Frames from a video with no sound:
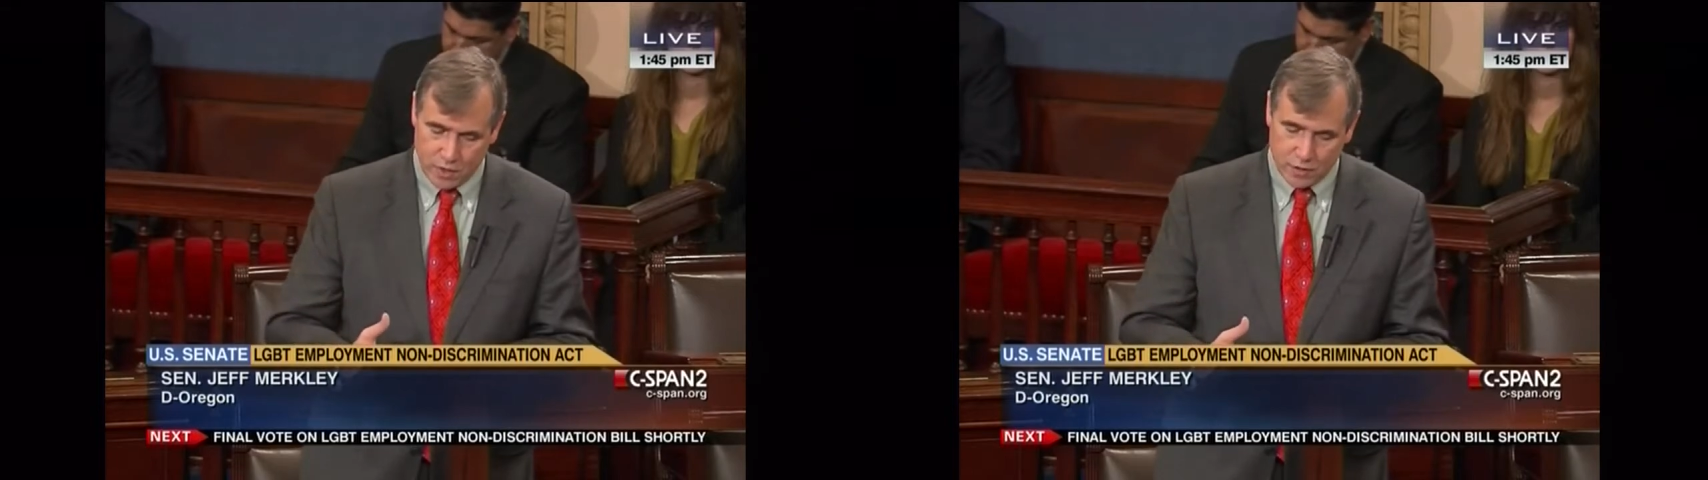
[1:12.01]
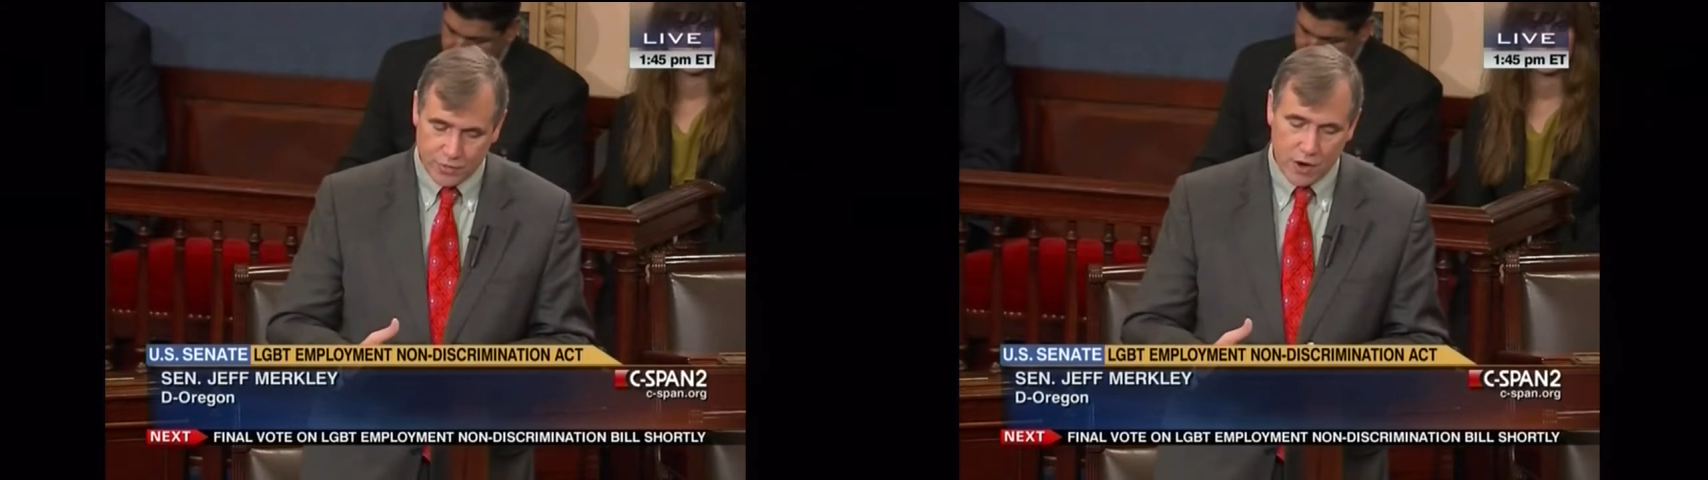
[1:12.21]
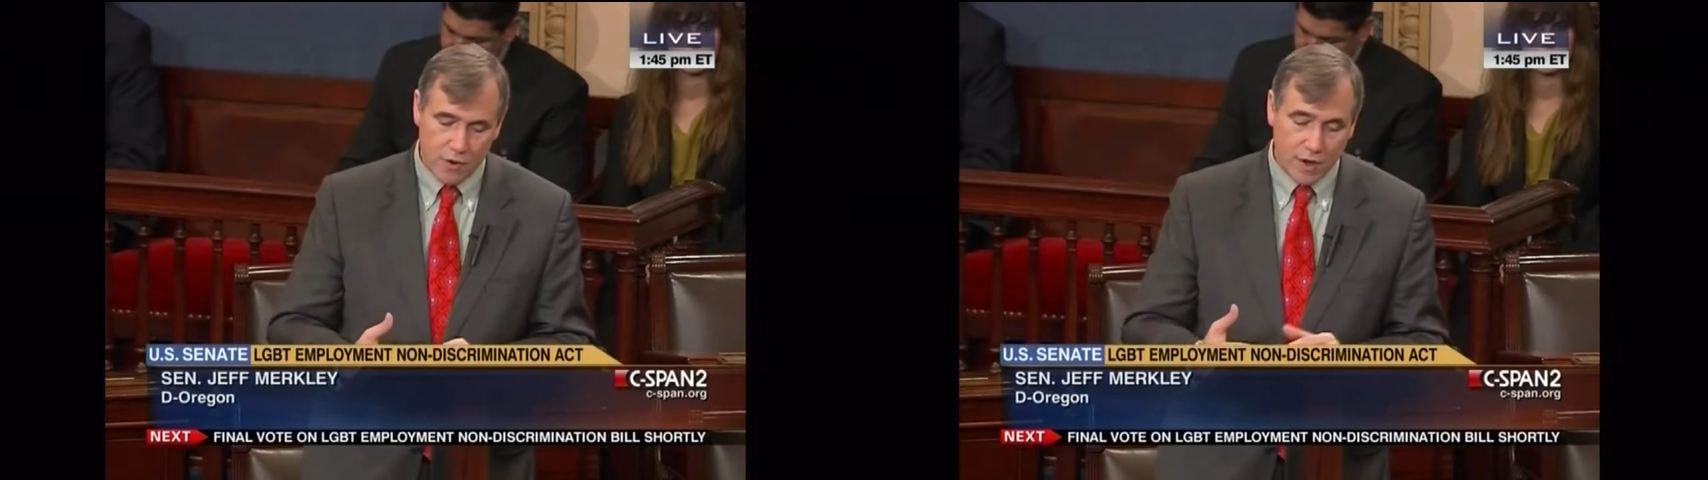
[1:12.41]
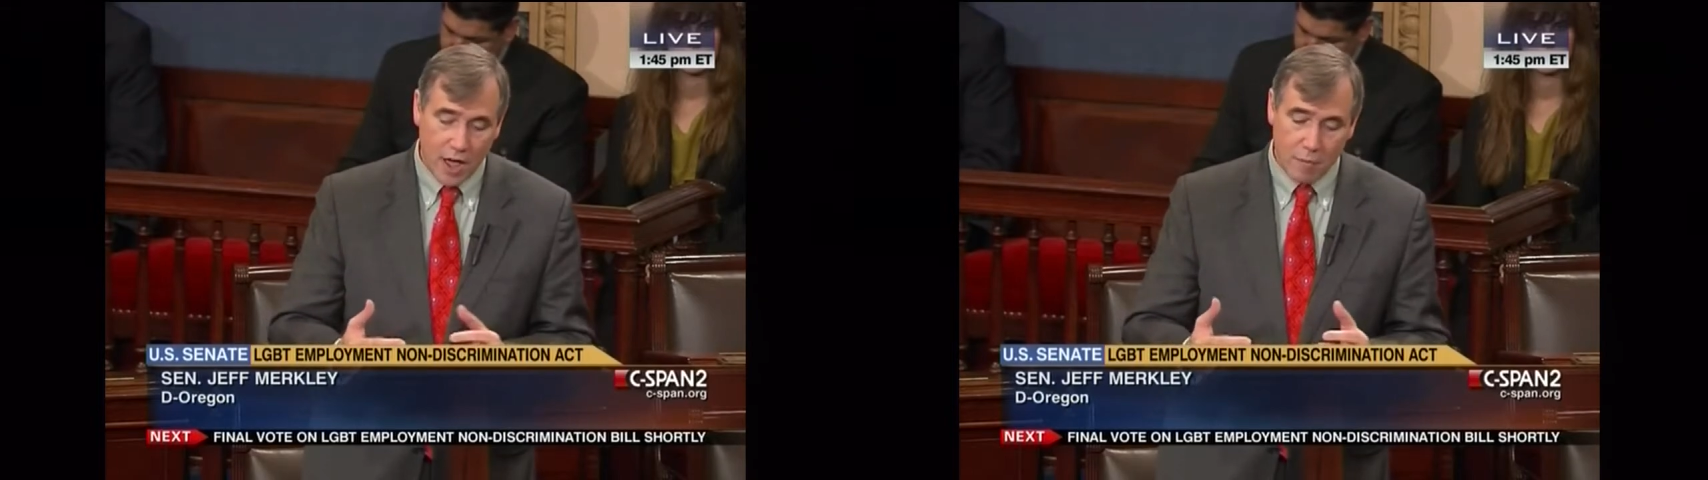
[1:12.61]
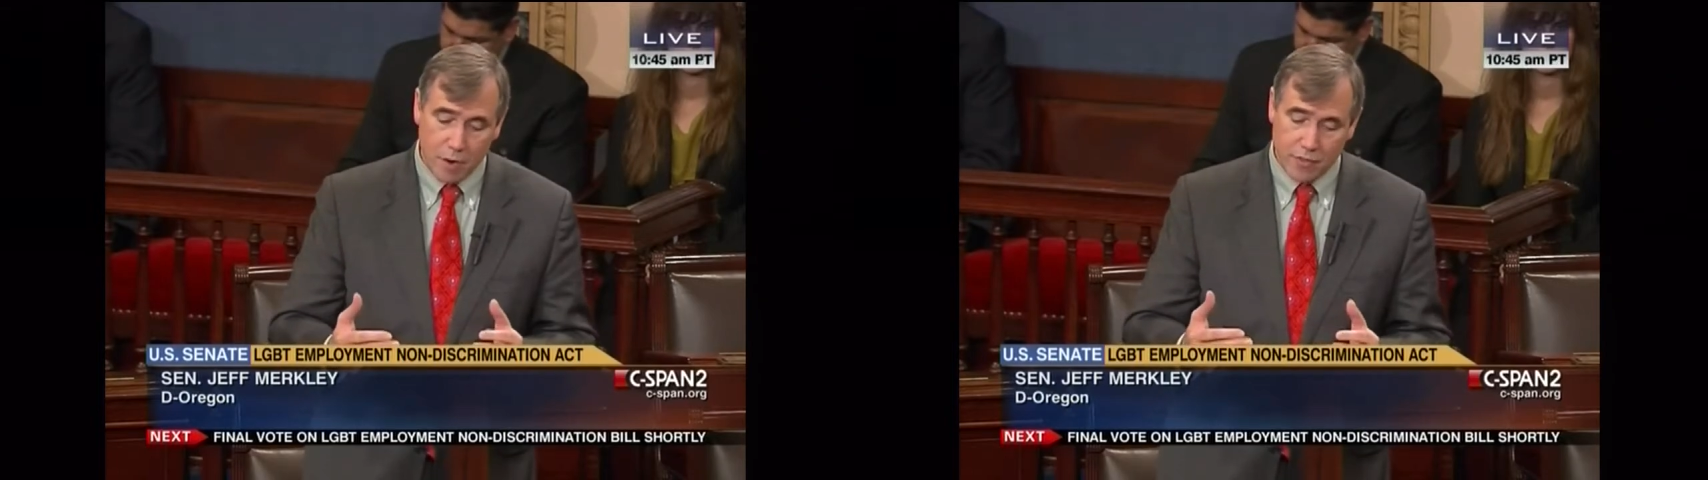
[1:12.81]
that they are
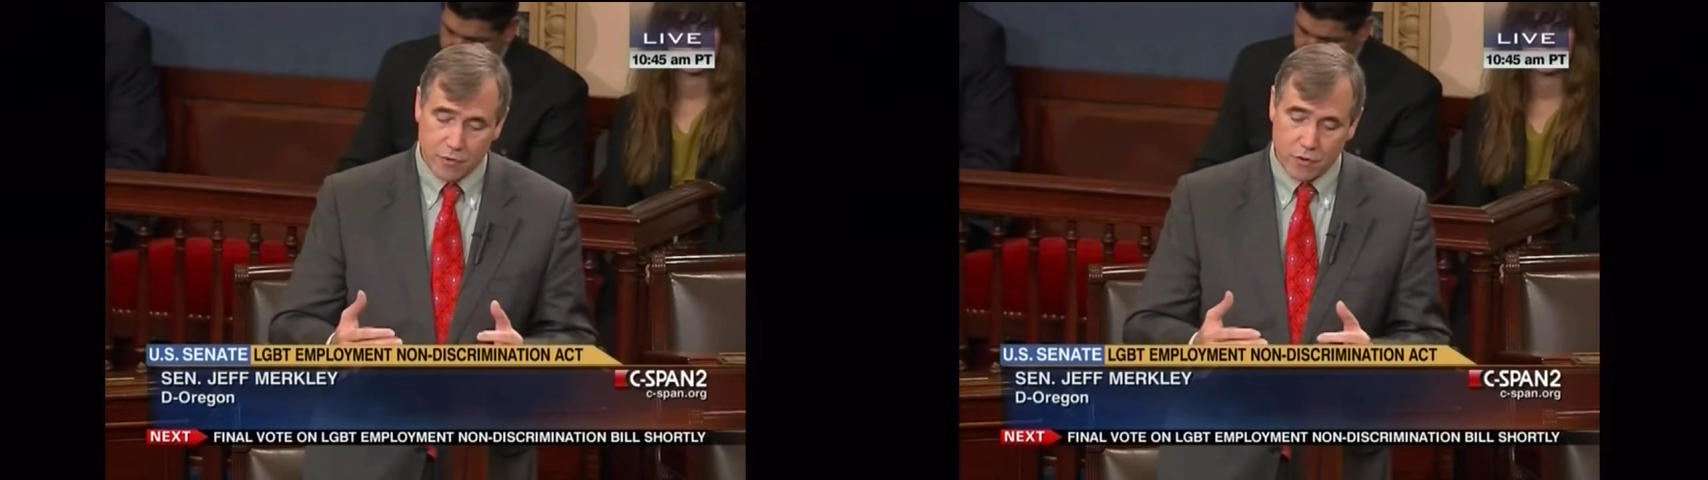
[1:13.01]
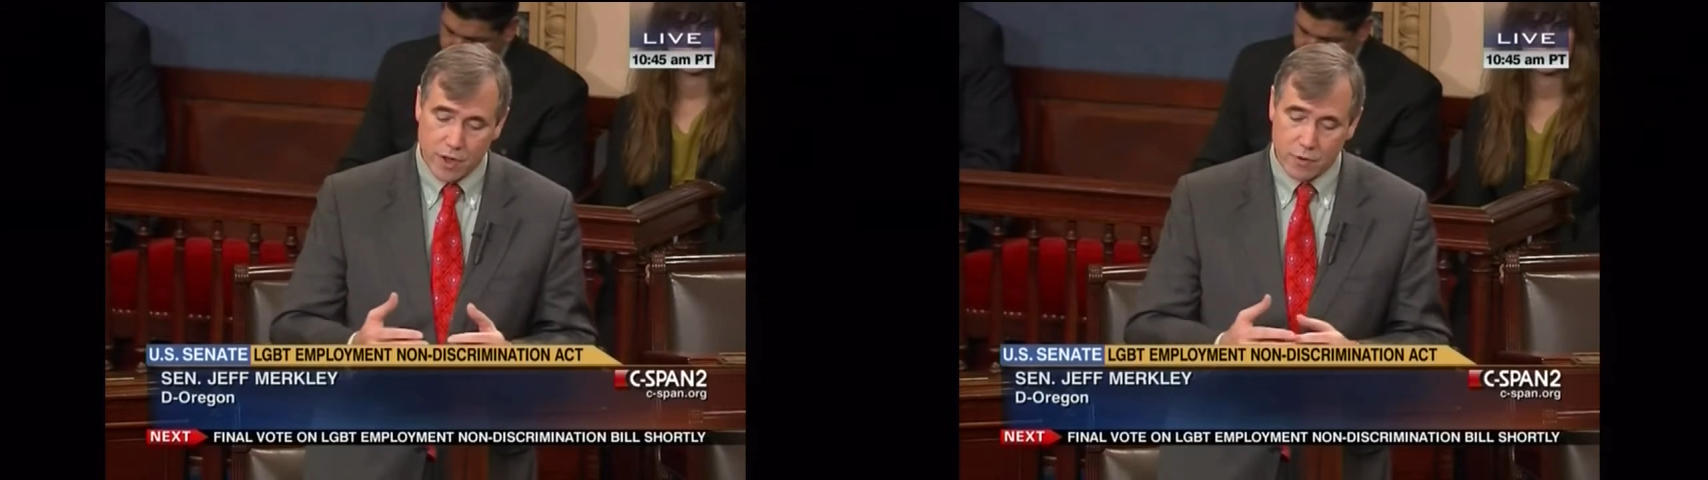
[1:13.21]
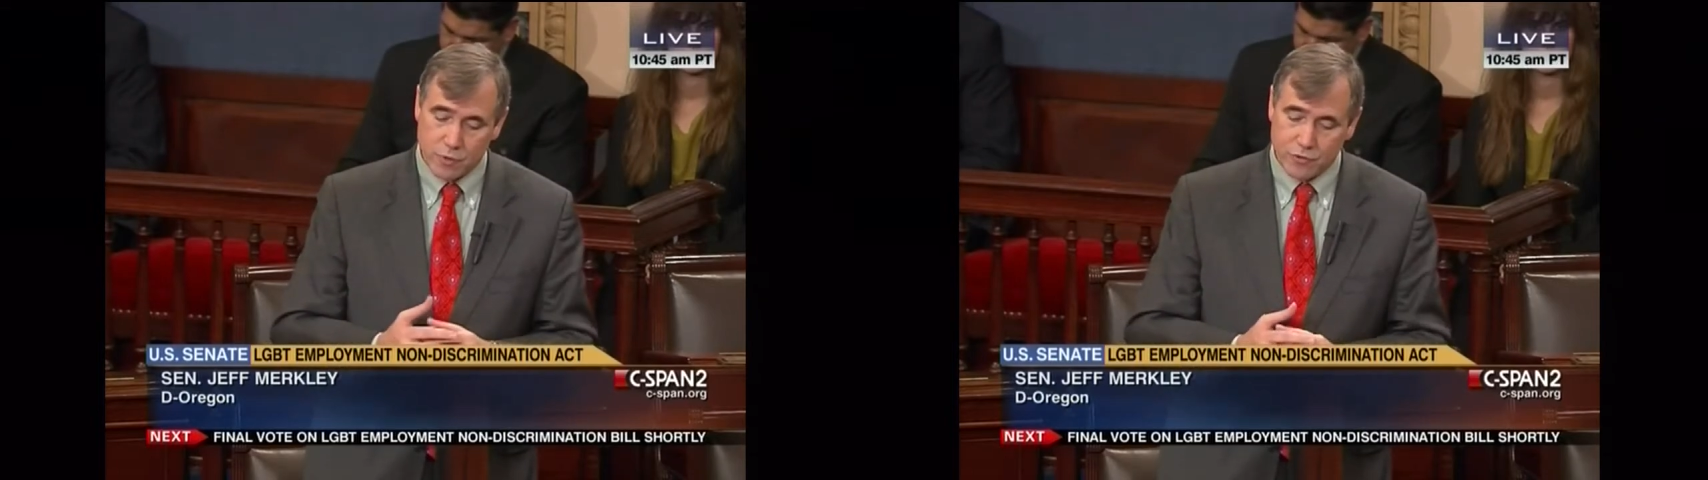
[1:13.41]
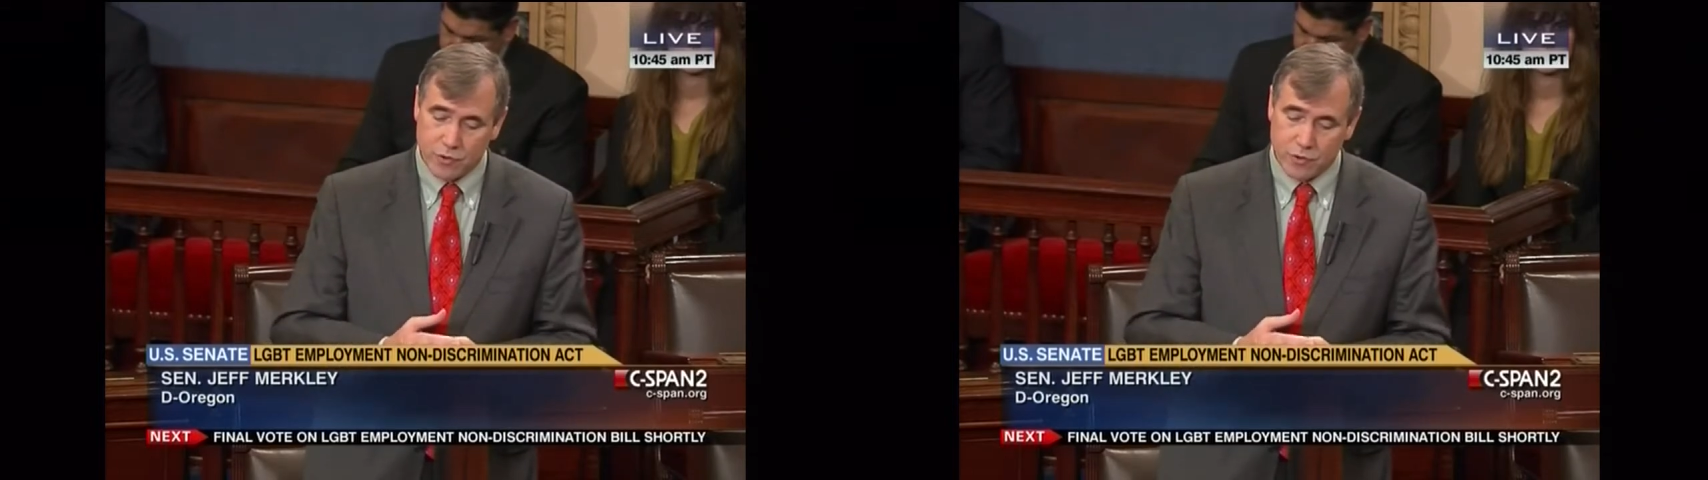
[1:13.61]
endowed by their Creator with